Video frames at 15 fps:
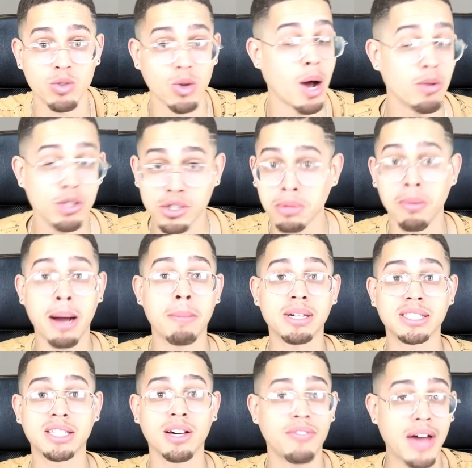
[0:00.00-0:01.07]
Do I want you to buy
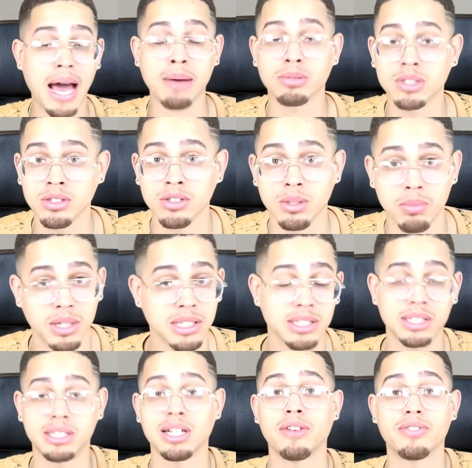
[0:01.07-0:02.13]
my stuff? Absolutely, because
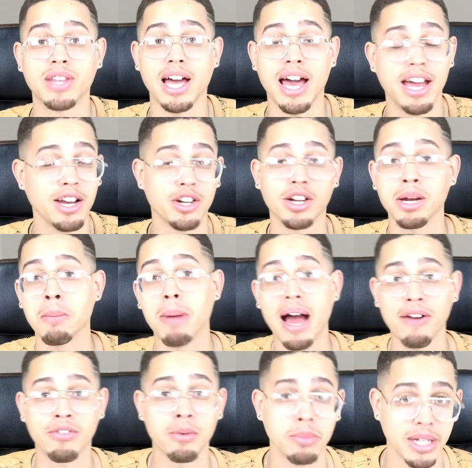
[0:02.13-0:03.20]
the stuff that you're going to
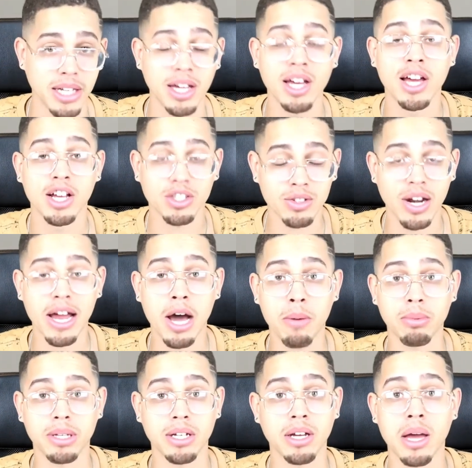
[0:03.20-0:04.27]
buy from me is going to
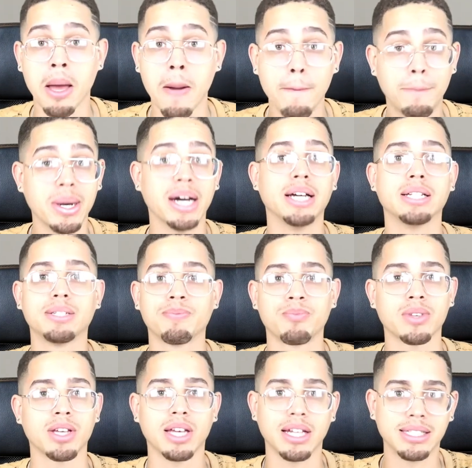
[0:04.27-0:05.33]
help me.
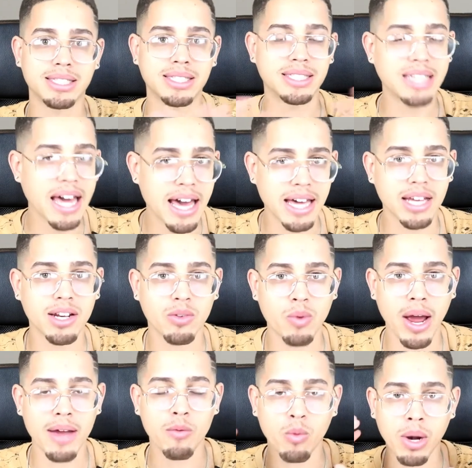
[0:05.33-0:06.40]
But instead,
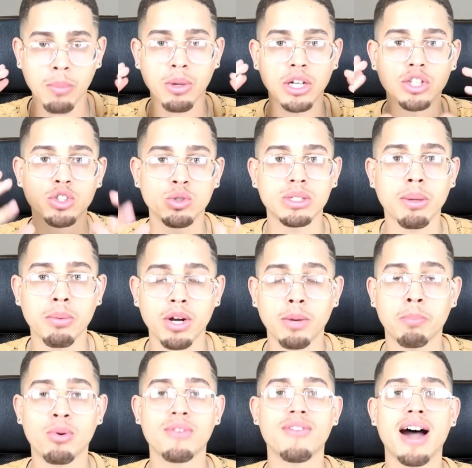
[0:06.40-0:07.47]
right, what I'm going to do is I'm
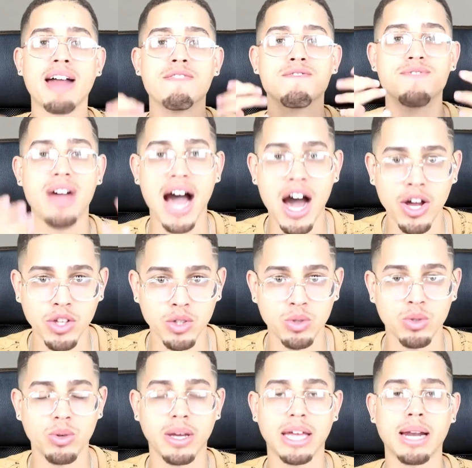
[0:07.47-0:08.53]
going to provide
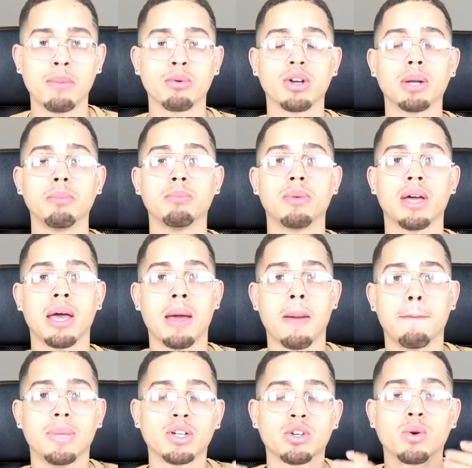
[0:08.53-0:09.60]
value, and I'm going to
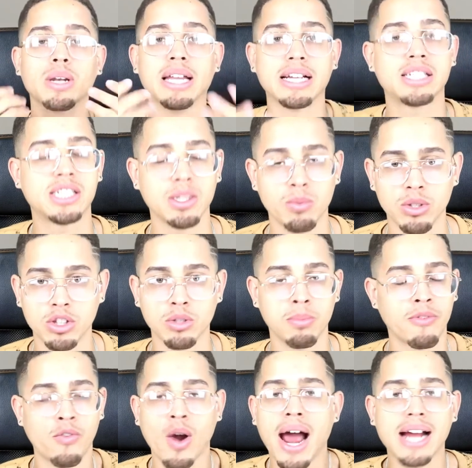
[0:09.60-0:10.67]
build a relationship with you
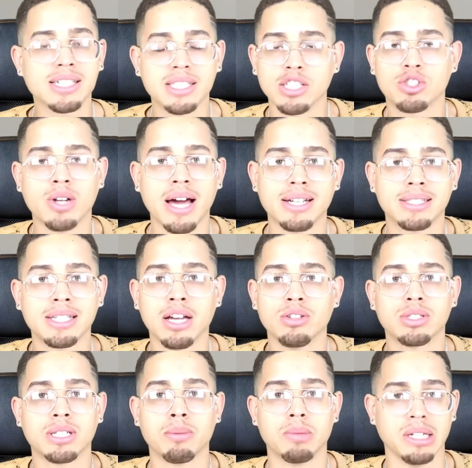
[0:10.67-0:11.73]
before I actually try to sell
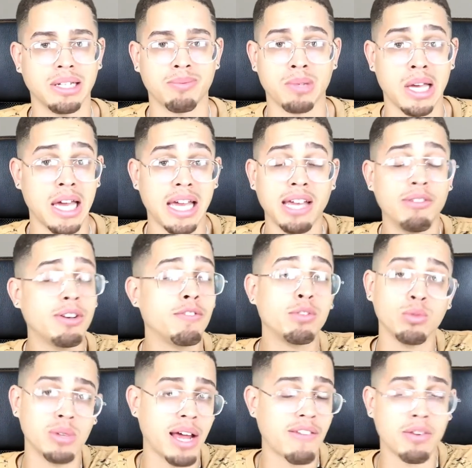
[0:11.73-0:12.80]
you something. Even if
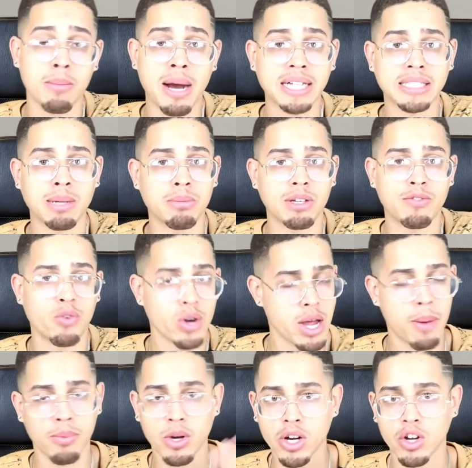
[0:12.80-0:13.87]
you never buy something for
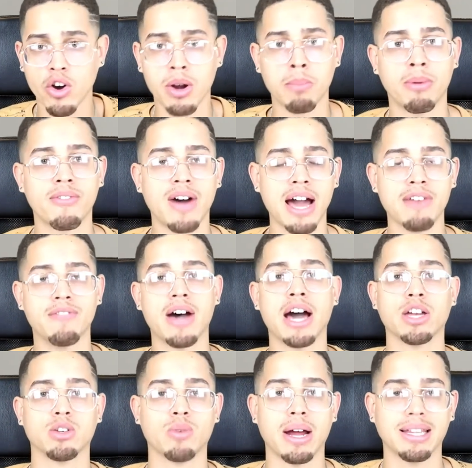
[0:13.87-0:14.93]
you, I'm going to go ahead and provide
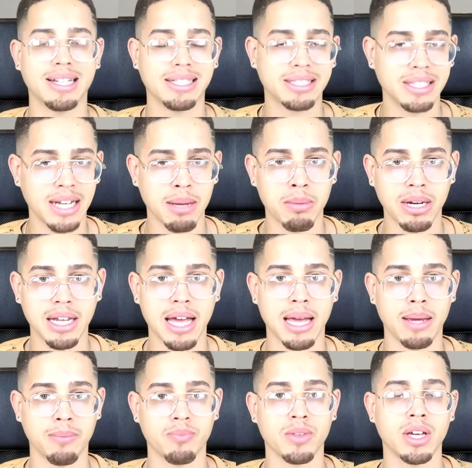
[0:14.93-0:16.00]
value, right? That's the name of the
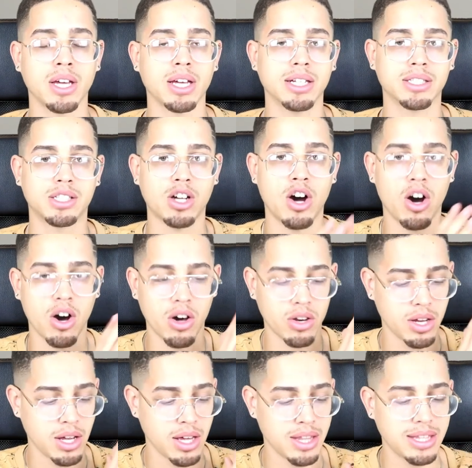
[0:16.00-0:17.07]
game. It's
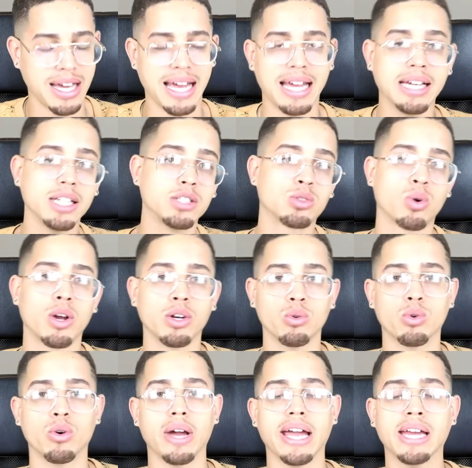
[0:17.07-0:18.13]
called the 80-20
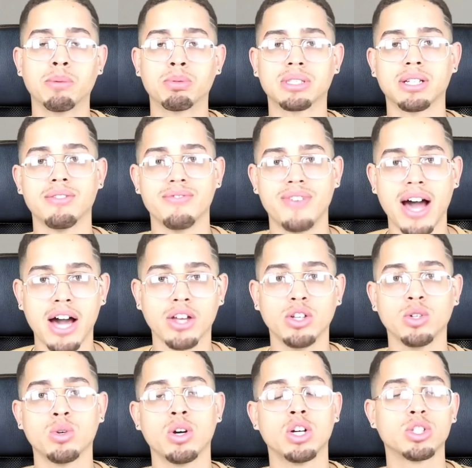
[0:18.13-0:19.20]
rule. 80%
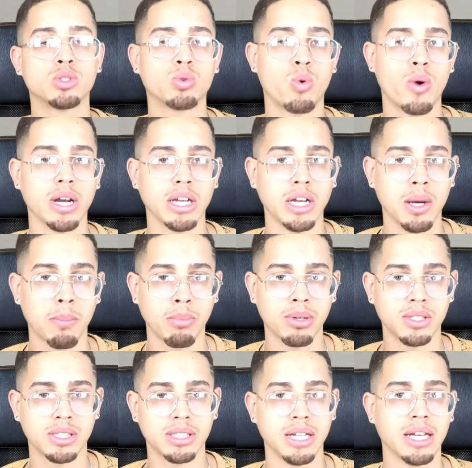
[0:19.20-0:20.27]
value,
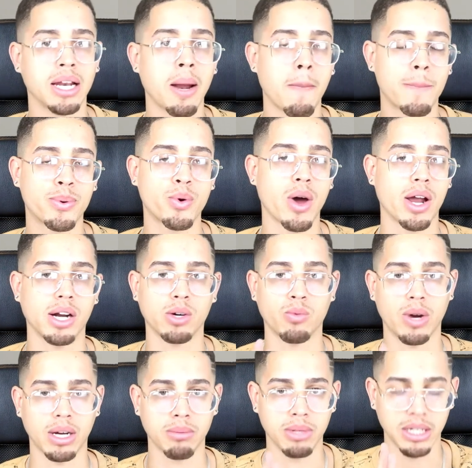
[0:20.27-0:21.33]
20%
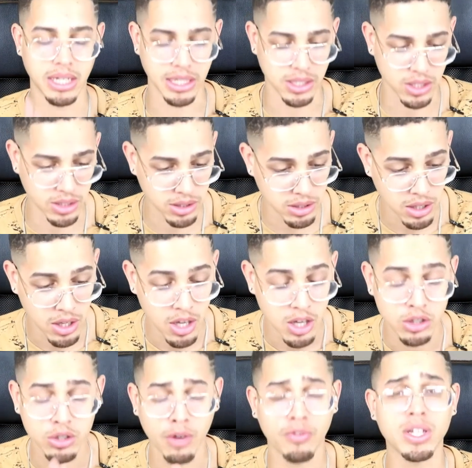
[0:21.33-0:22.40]
product recommendation.
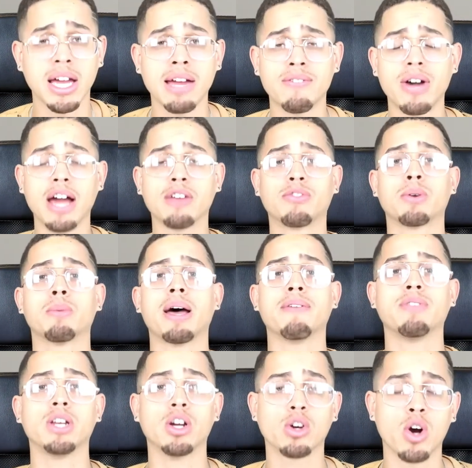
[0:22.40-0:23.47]
So if you gain value from
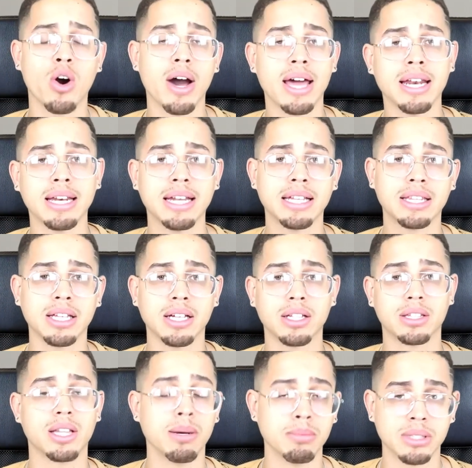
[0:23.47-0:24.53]
that video, go ahead and hit
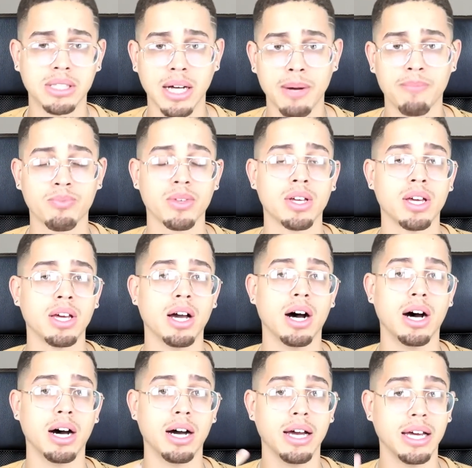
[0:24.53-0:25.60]
the thumbs up,
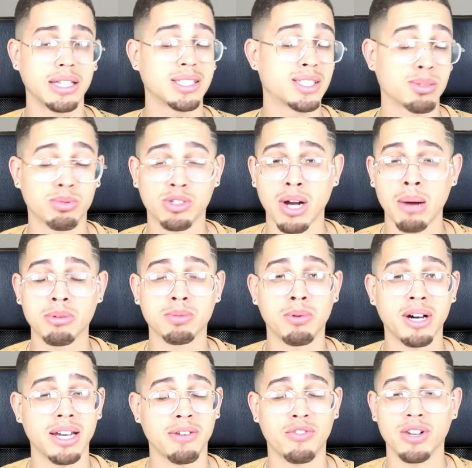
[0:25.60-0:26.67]
hit the subscribers
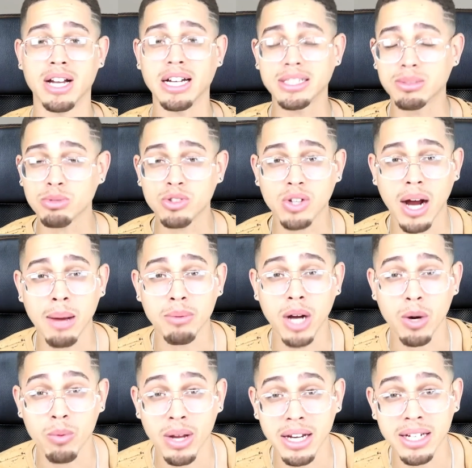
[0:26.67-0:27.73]
button if you're not subscribed
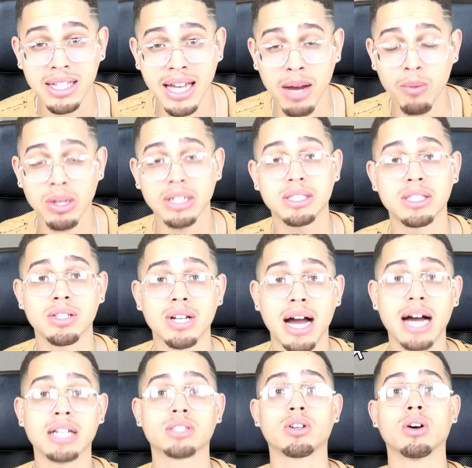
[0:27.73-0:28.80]
already. Can't wait to see you
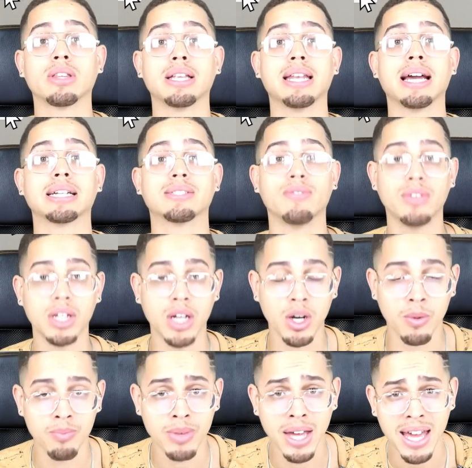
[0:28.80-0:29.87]
guys on the next
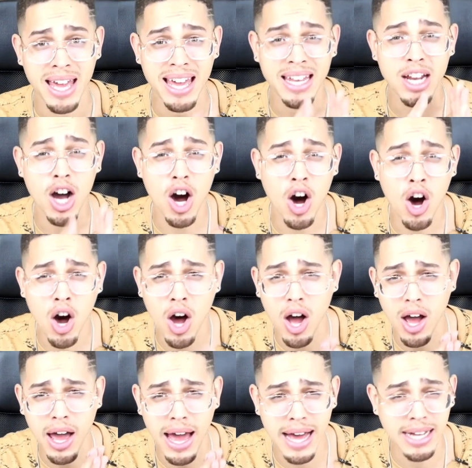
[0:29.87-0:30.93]
video. And
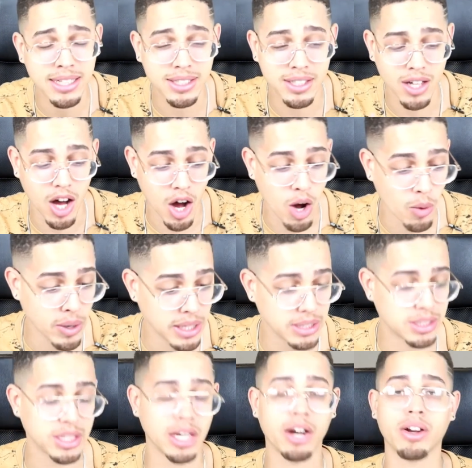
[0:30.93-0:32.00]
as
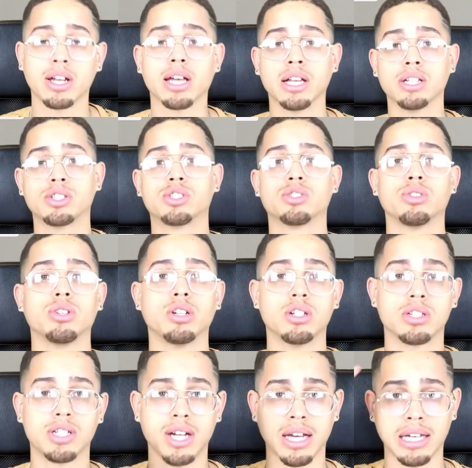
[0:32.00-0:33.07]
always, Eric Ellis
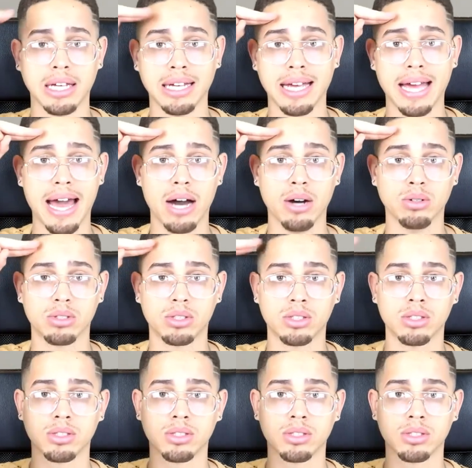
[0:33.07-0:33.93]
Jr. checking out.